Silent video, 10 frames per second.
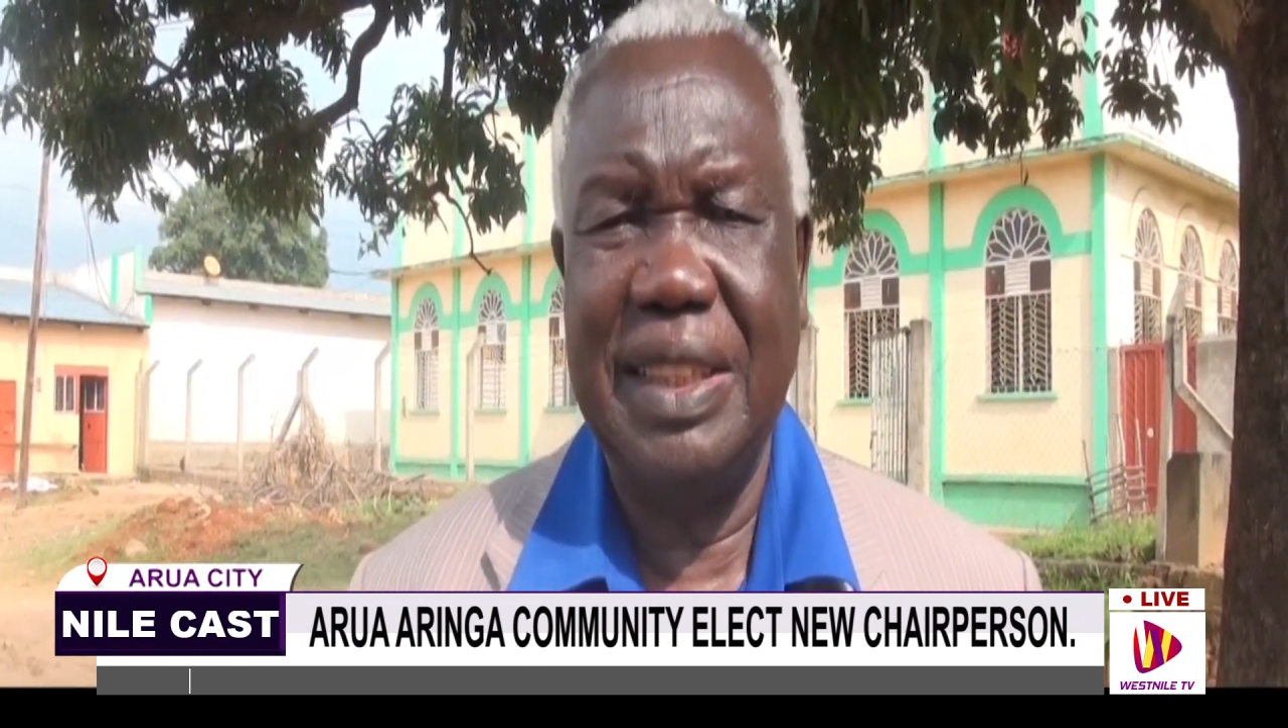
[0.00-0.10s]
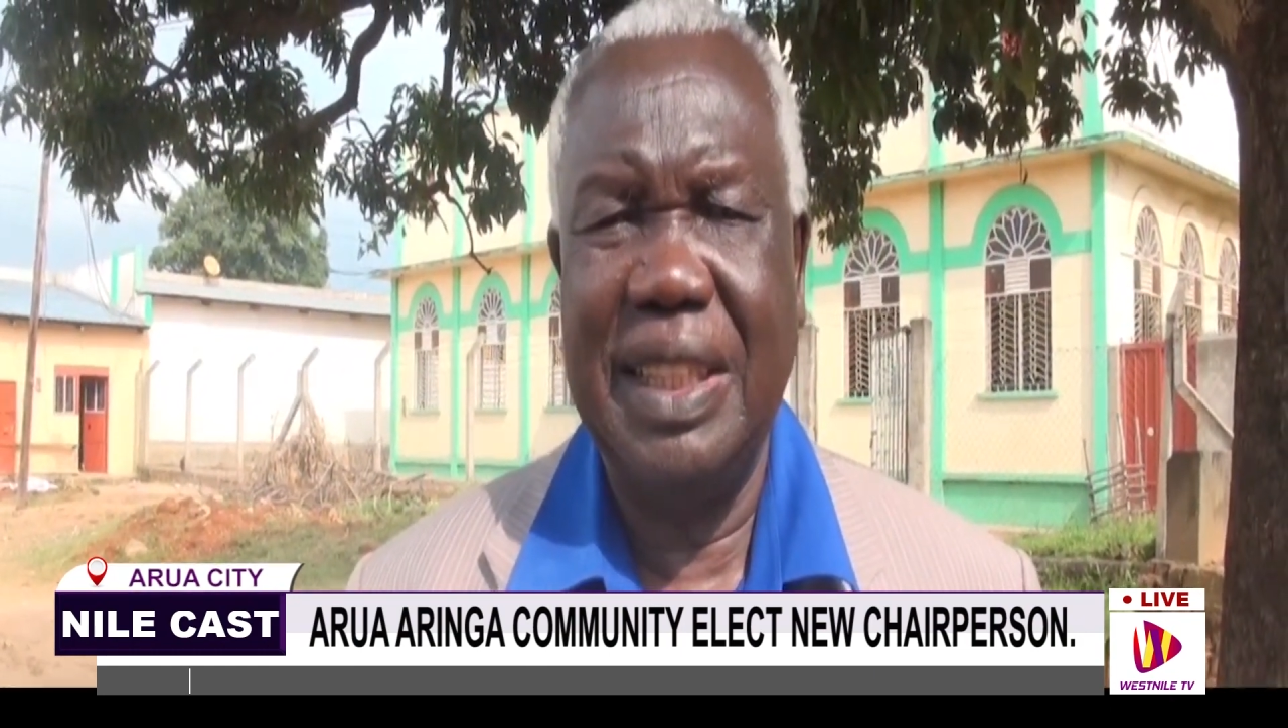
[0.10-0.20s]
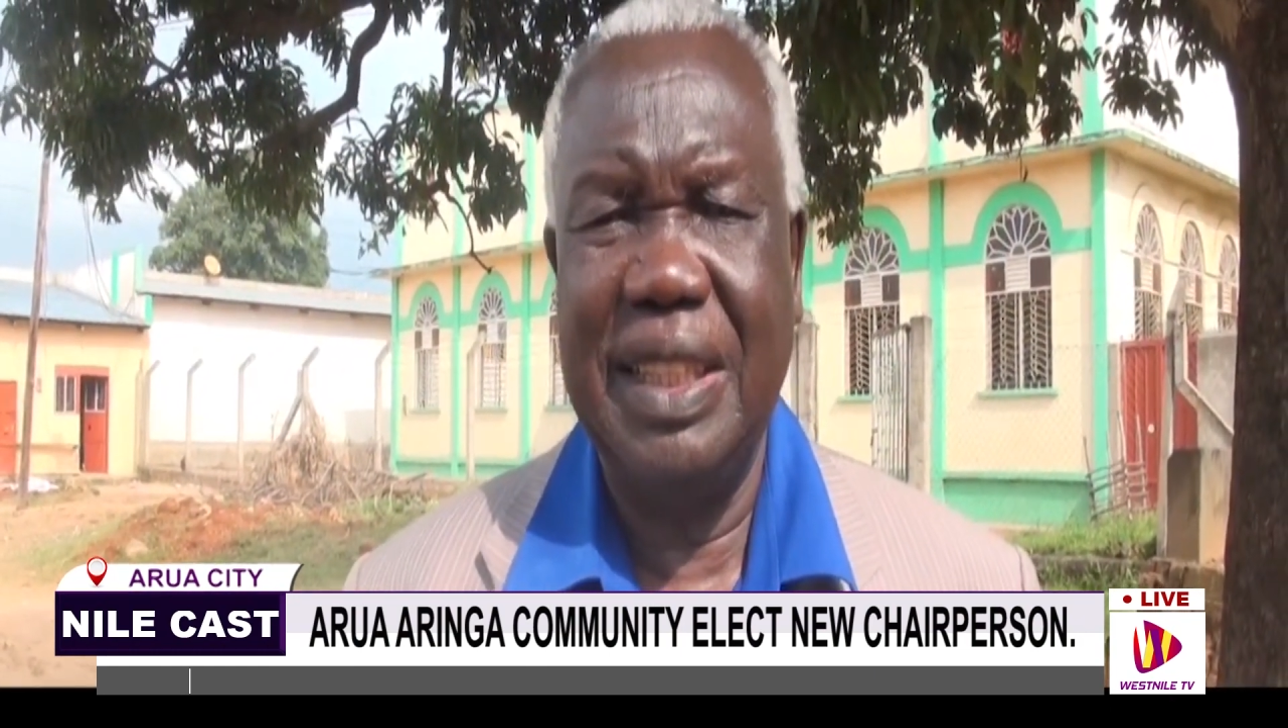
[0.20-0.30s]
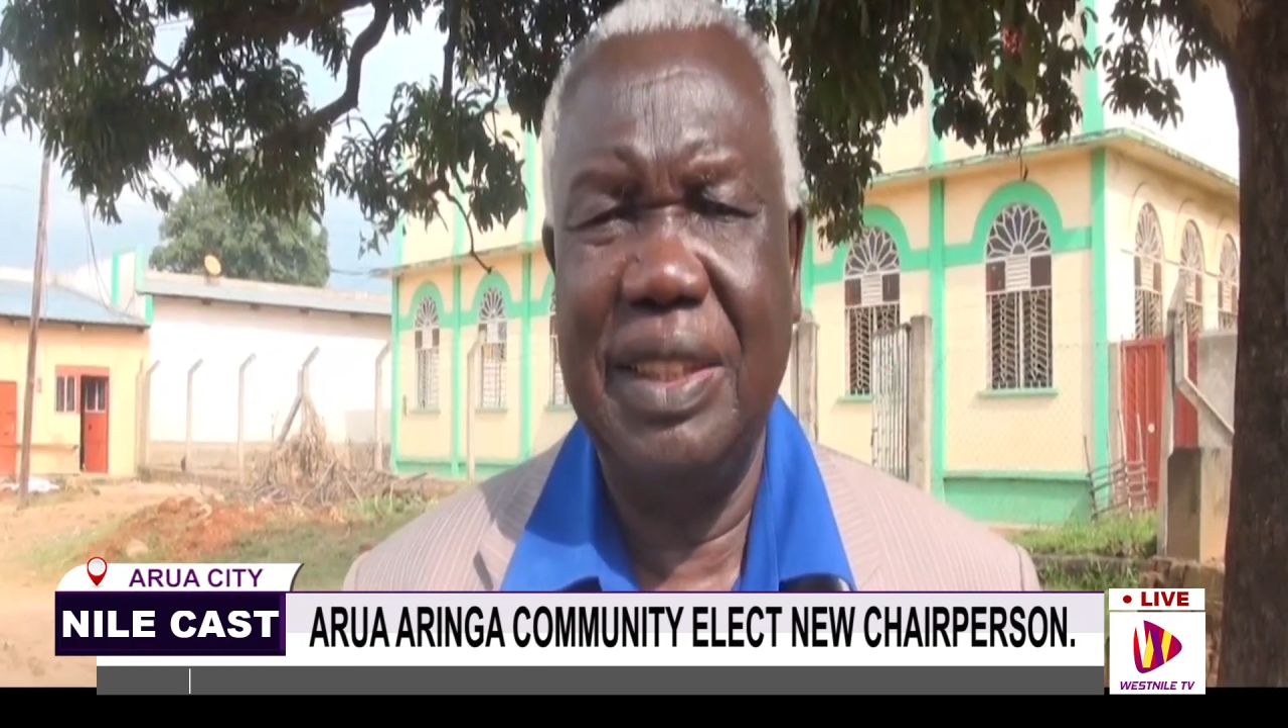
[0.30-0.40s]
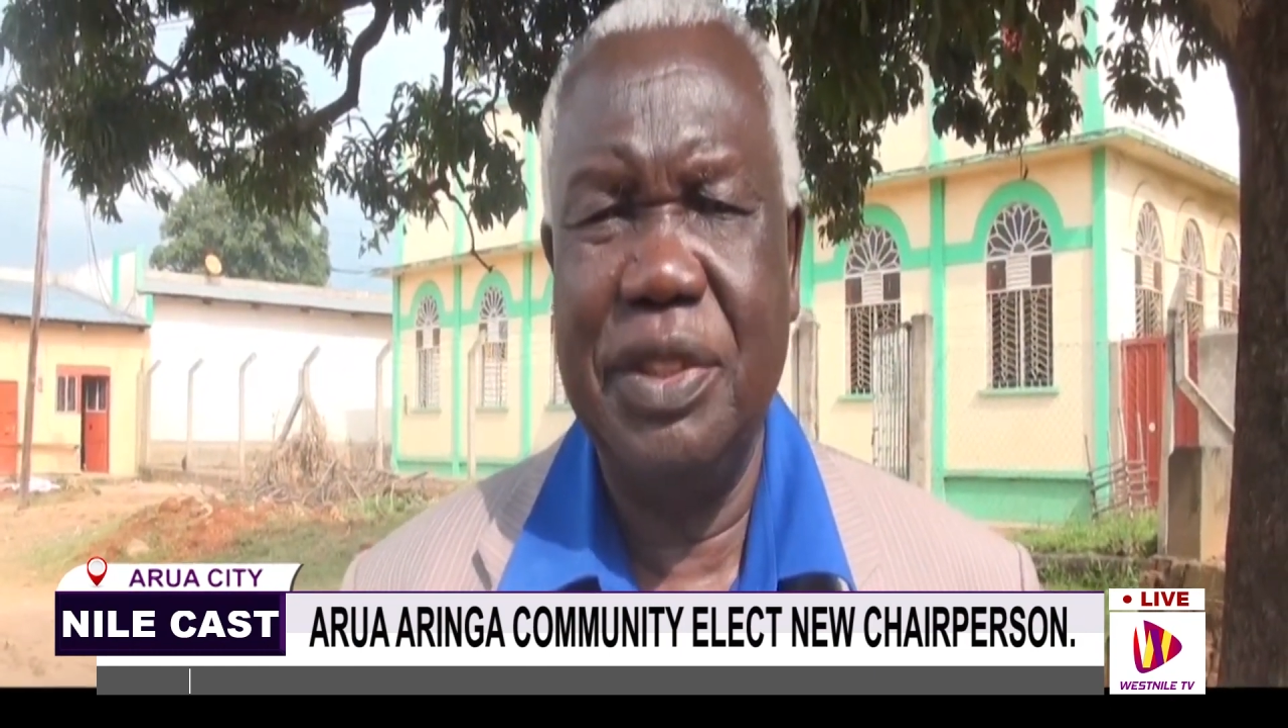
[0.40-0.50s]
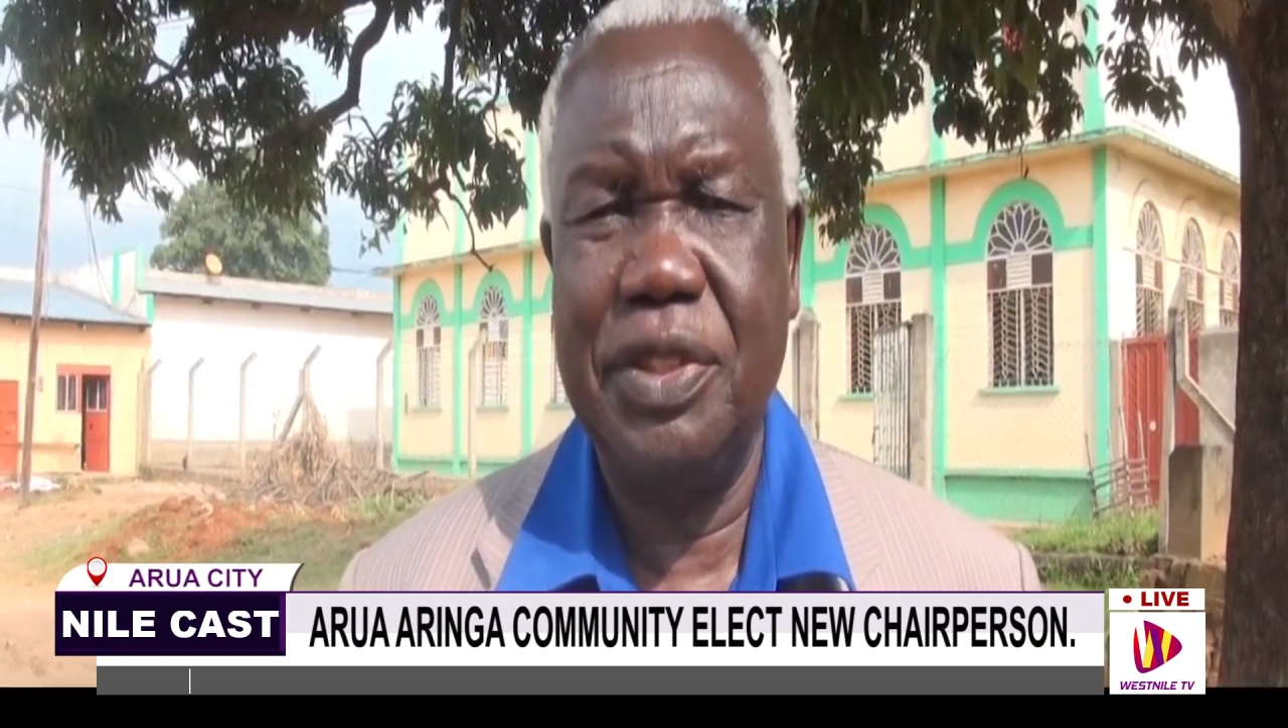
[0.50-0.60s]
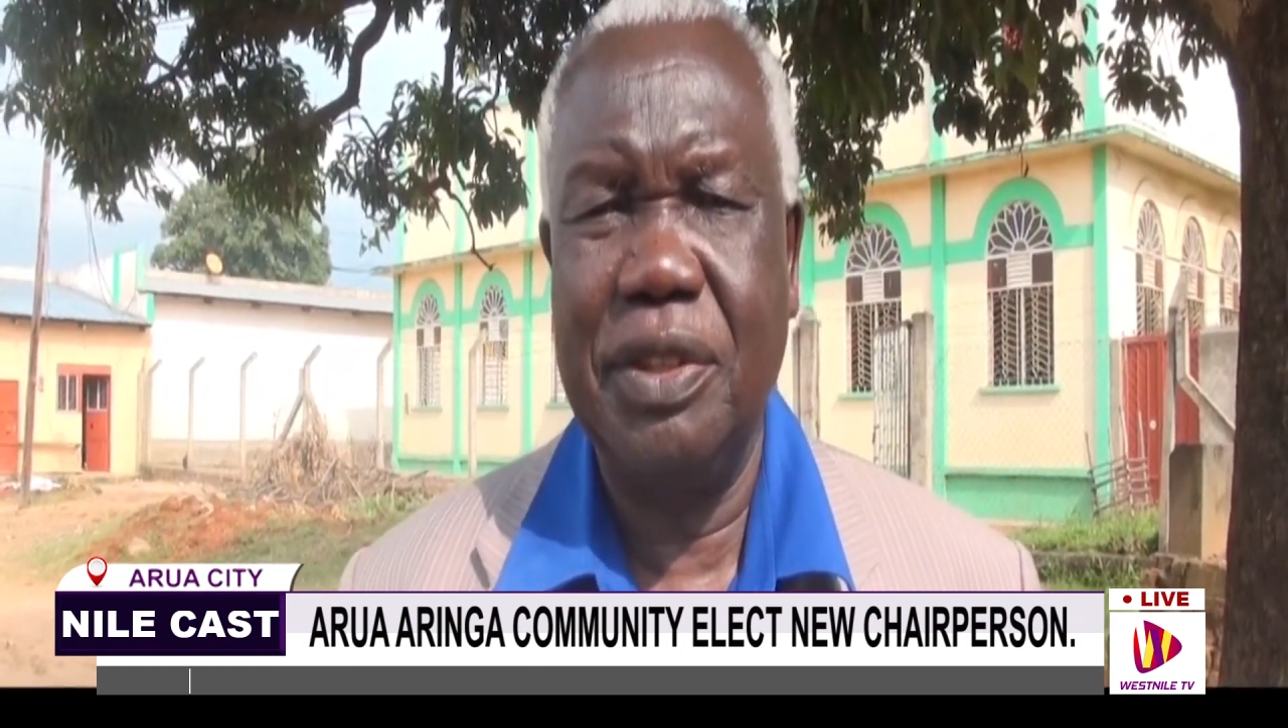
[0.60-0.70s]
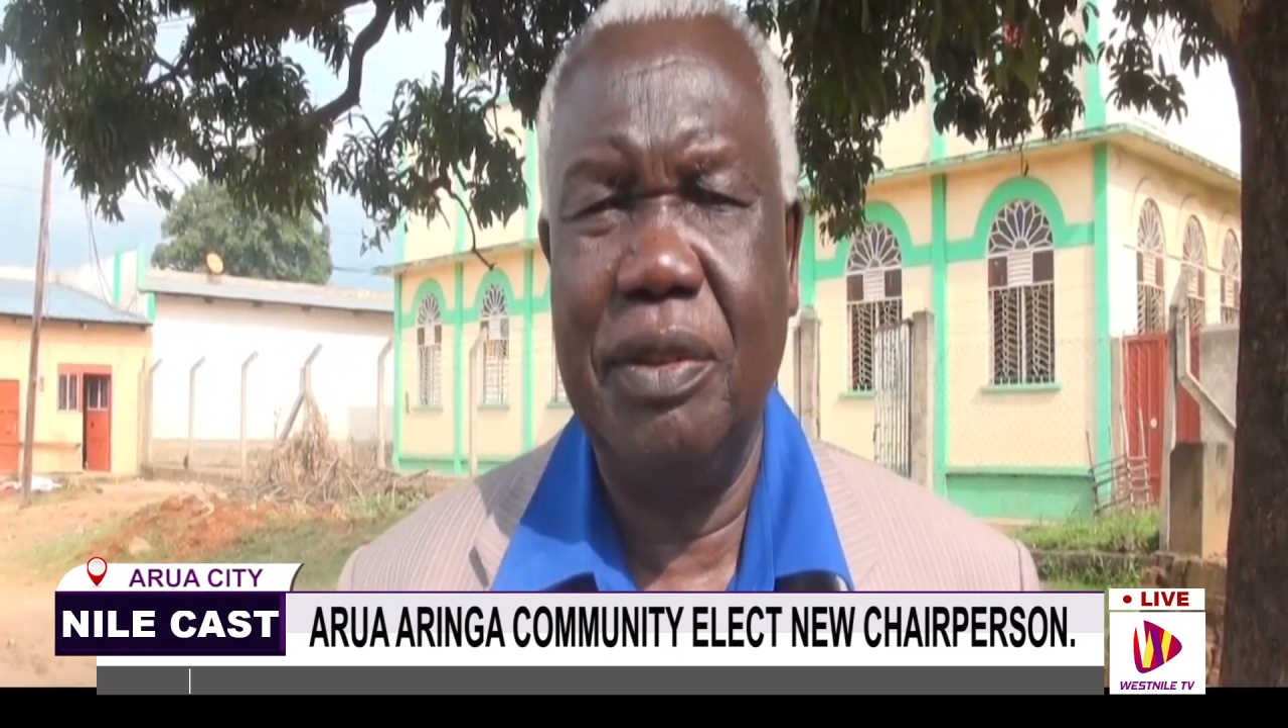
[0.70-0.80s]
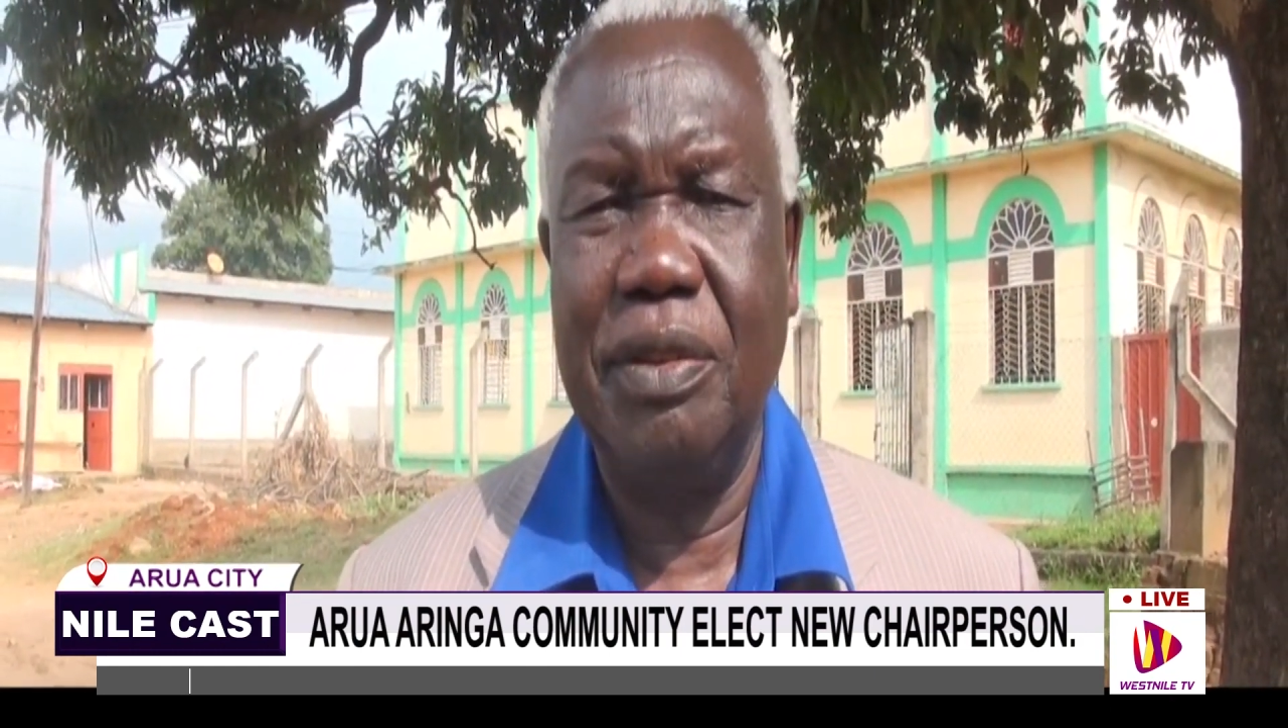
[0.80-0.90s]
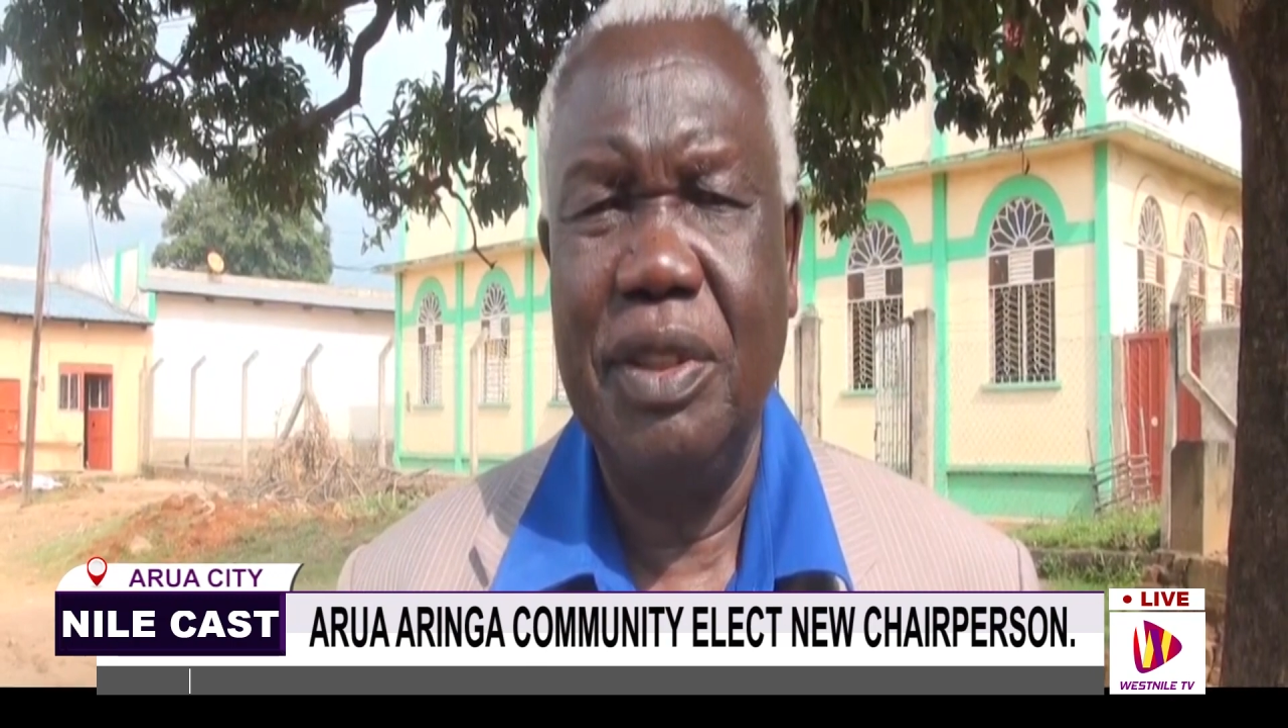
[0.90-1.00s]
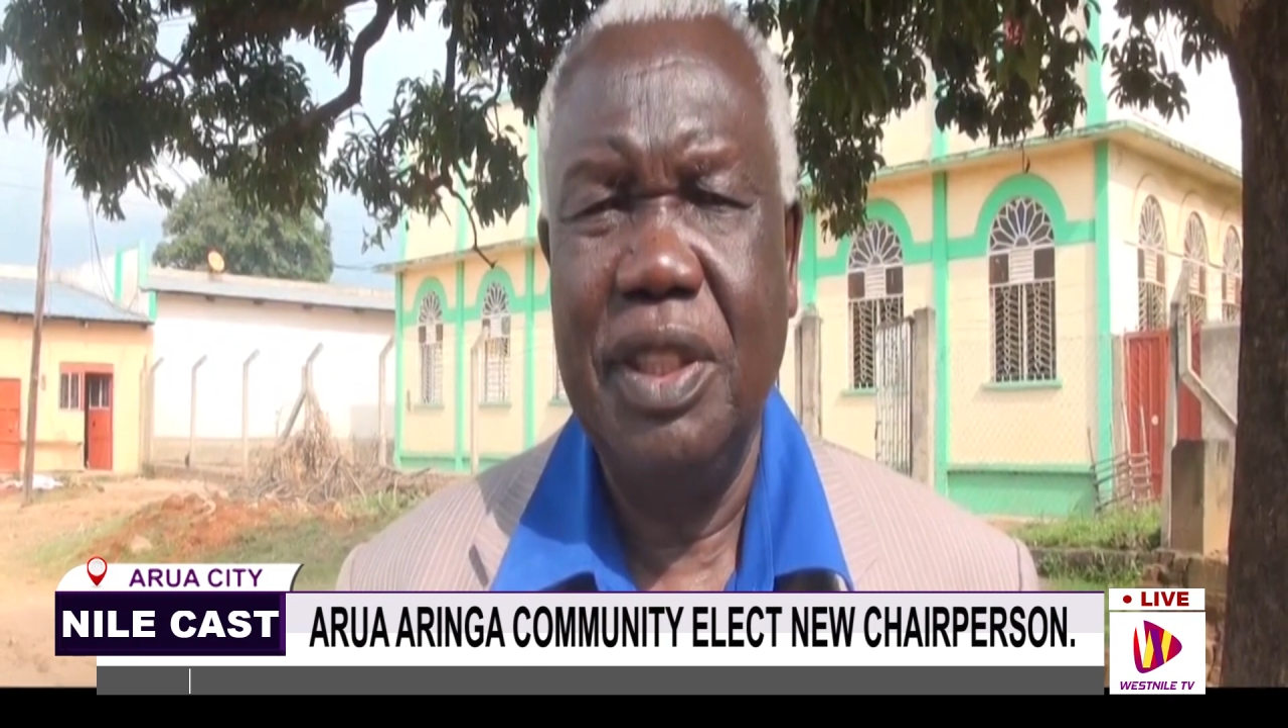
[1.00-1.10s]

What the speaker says: and also